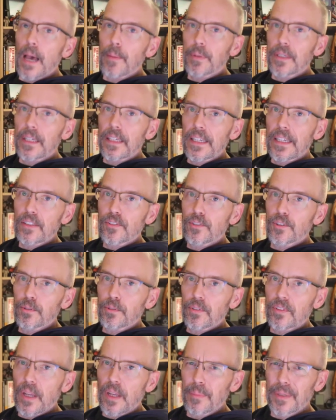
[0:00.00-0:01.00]
against your
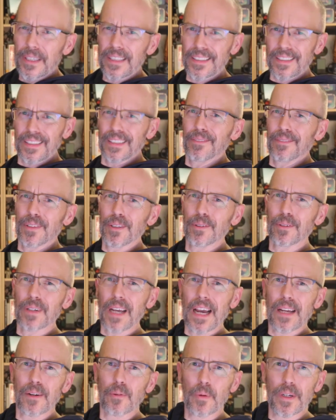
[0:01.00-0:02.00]
stomach. It can feel
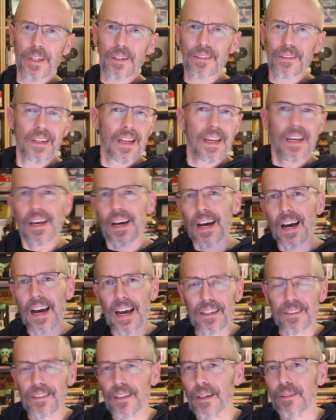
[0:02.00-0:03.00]
kind of weird. I
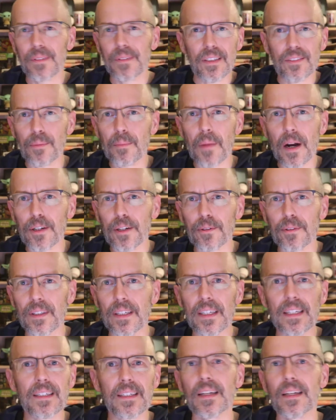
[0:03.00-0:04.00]
don't know. It's a minor
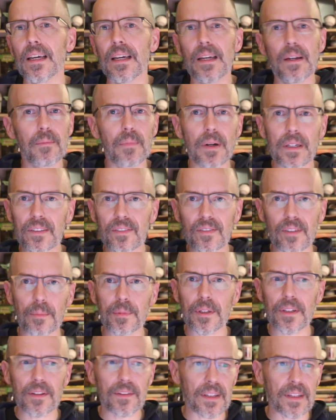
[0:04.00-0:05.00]
thing, but it's something
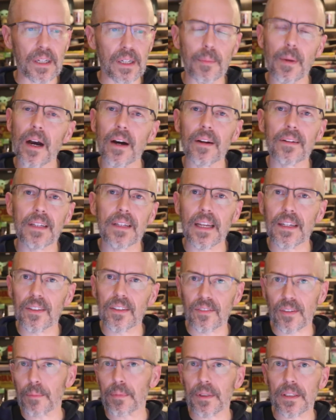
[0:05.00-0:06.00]
to think about, and it's
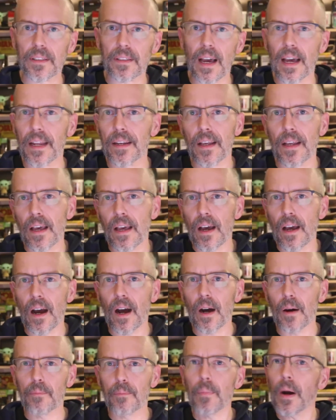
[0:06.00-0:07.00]
something that
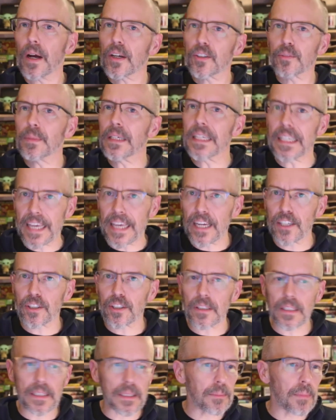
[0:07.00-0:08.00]
bugs me
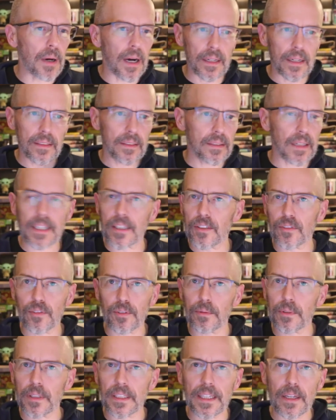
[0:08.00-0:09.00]
occasionally, but I can
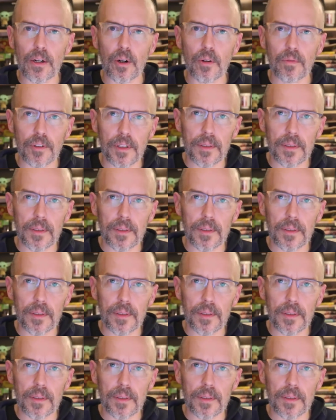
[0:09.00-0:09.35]
certainly get over it.